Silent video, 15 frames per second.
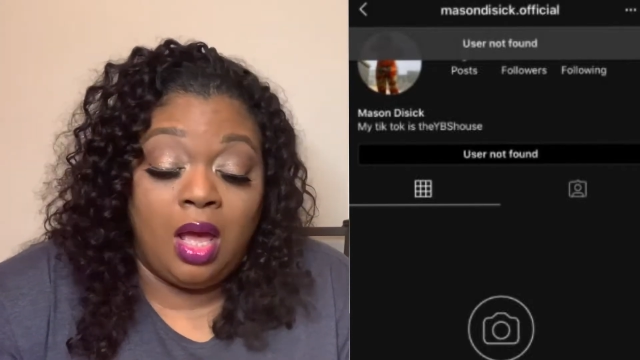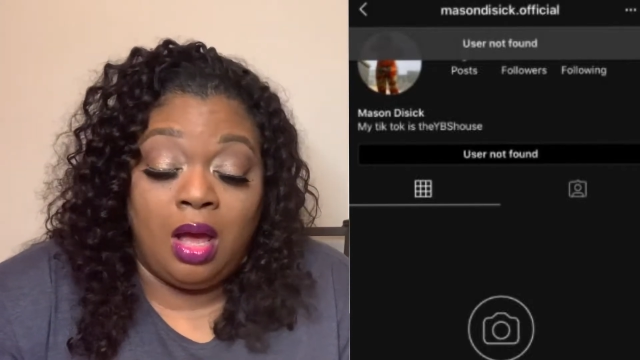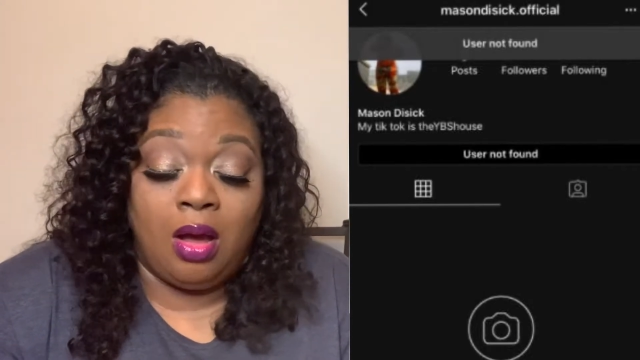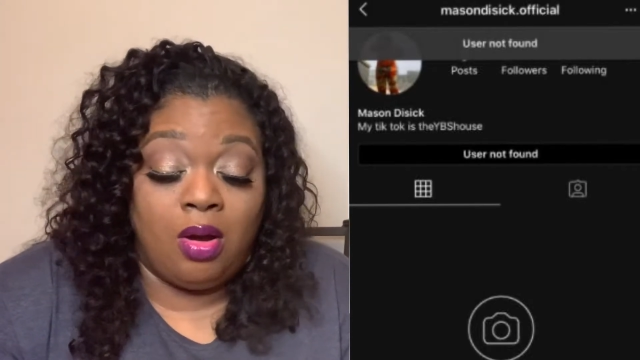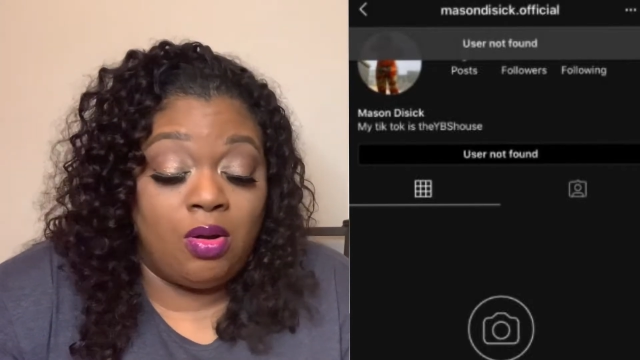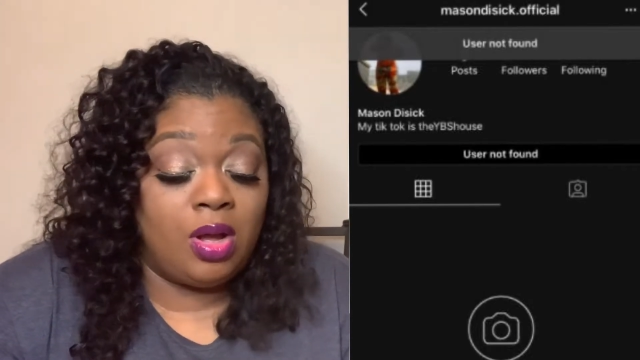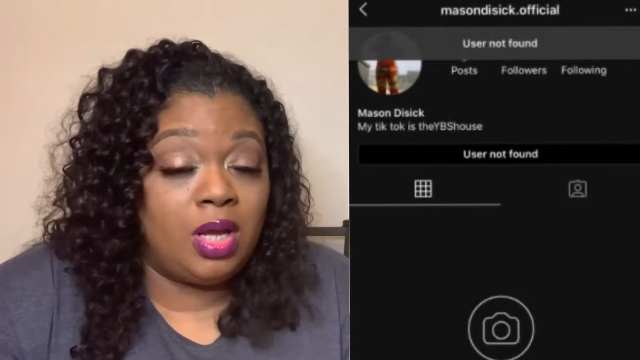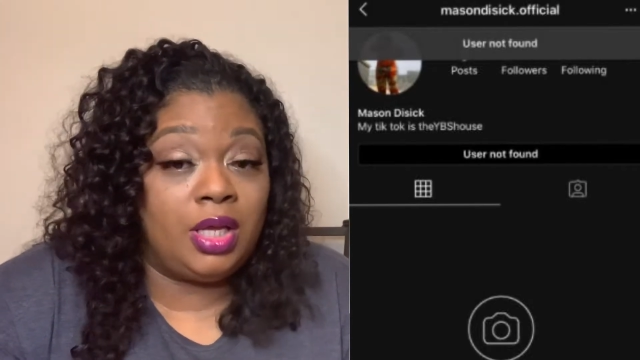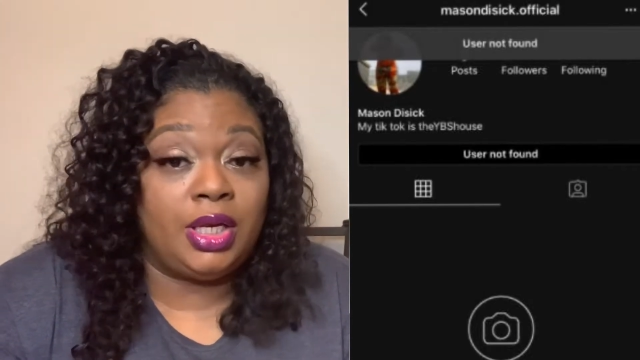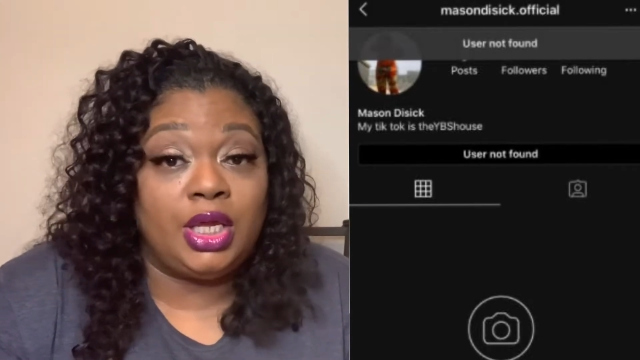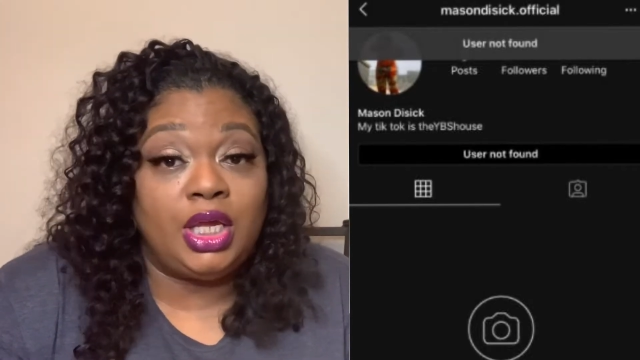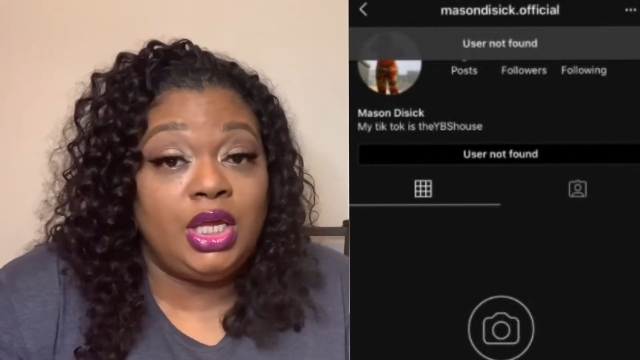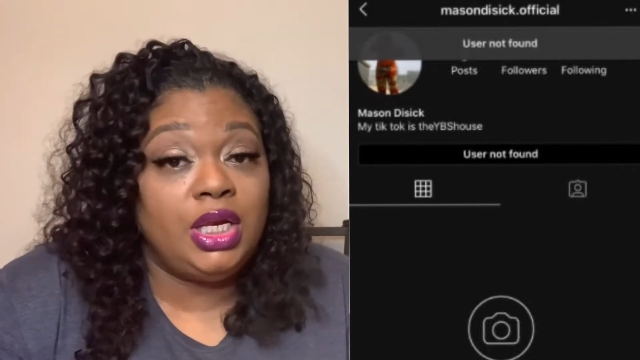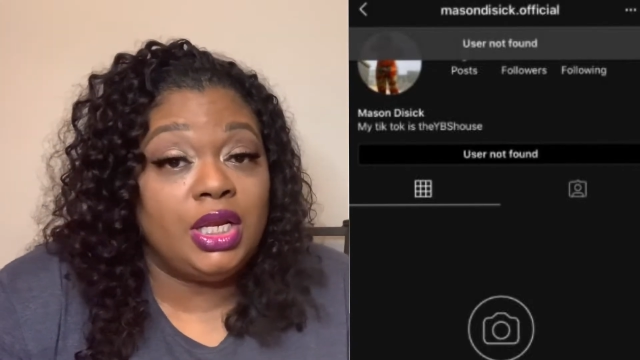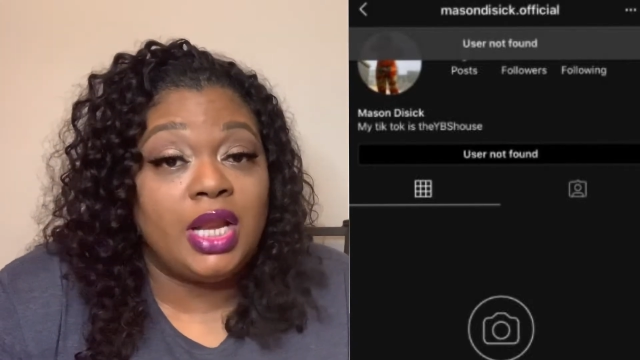Oh, honey,
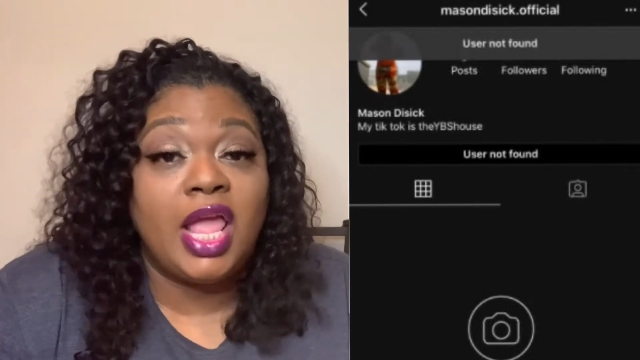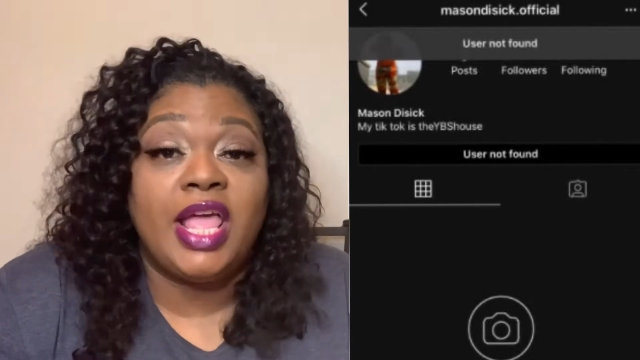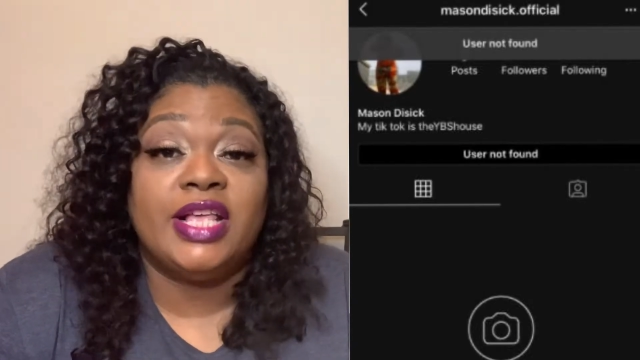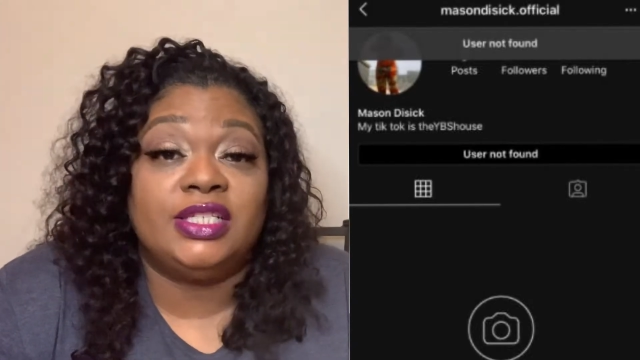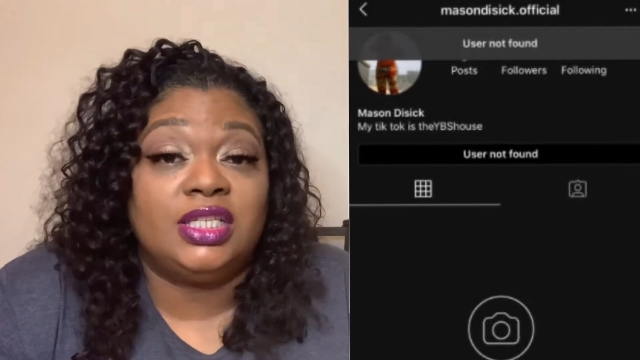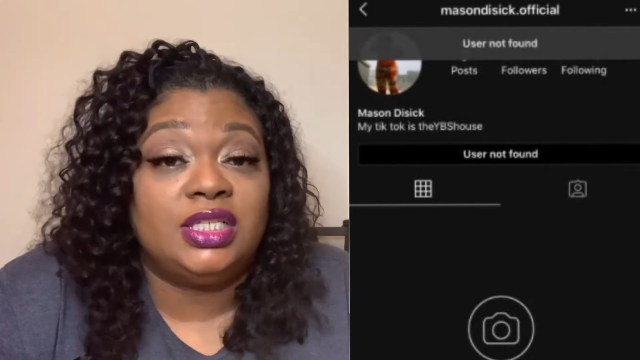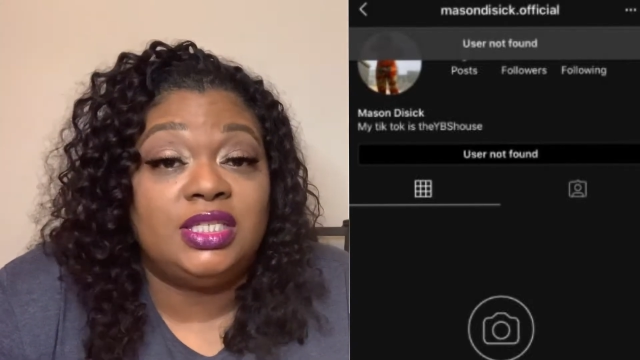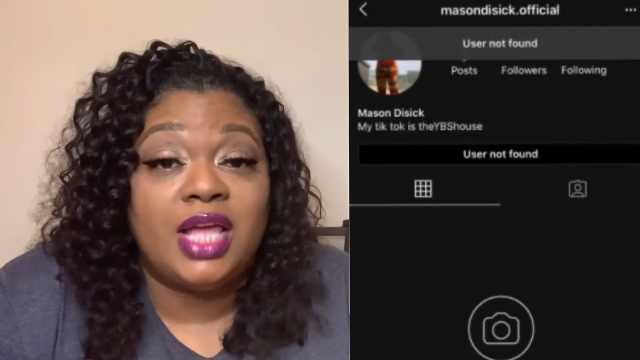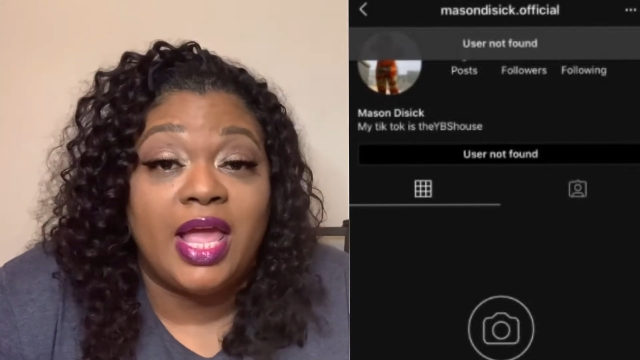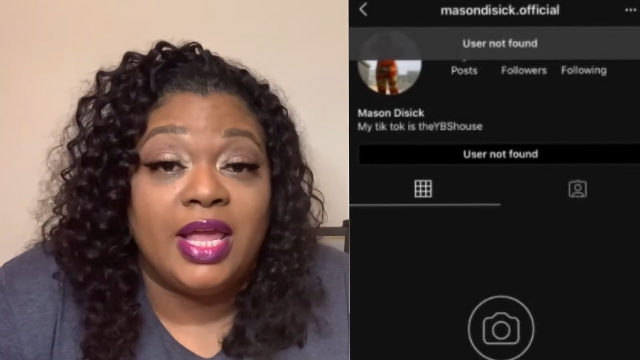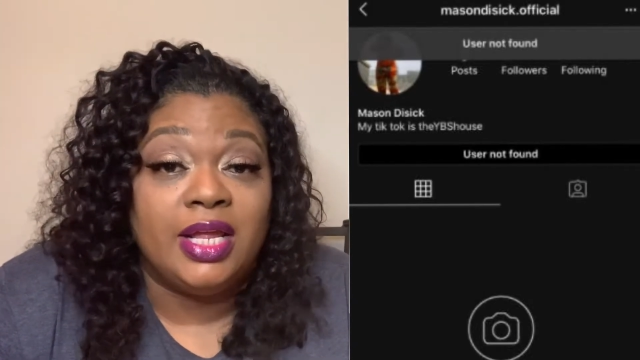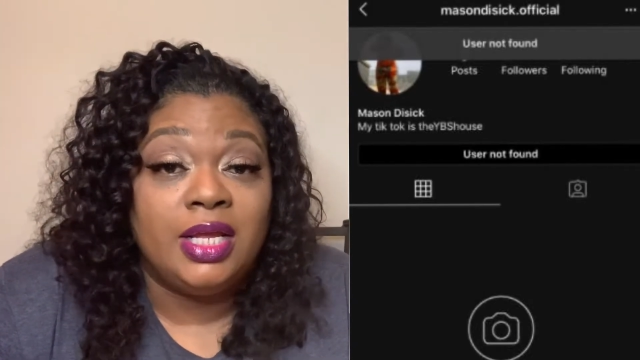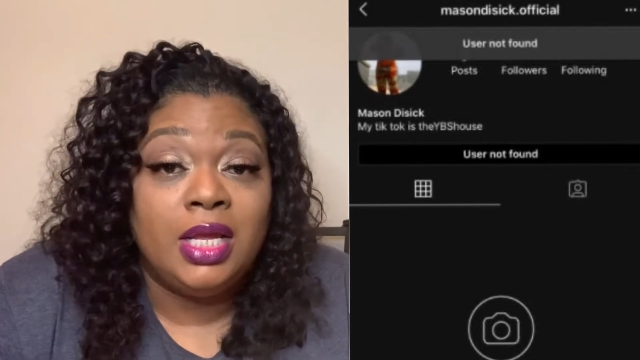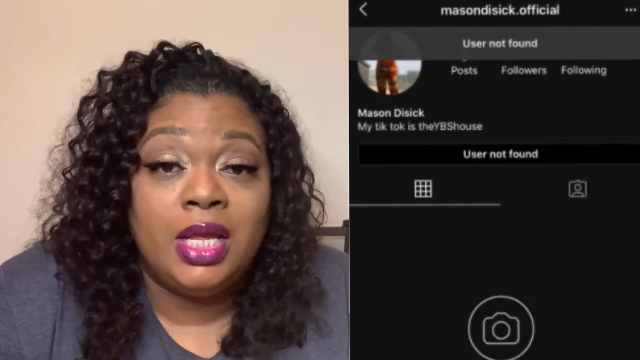he didn't hesitate.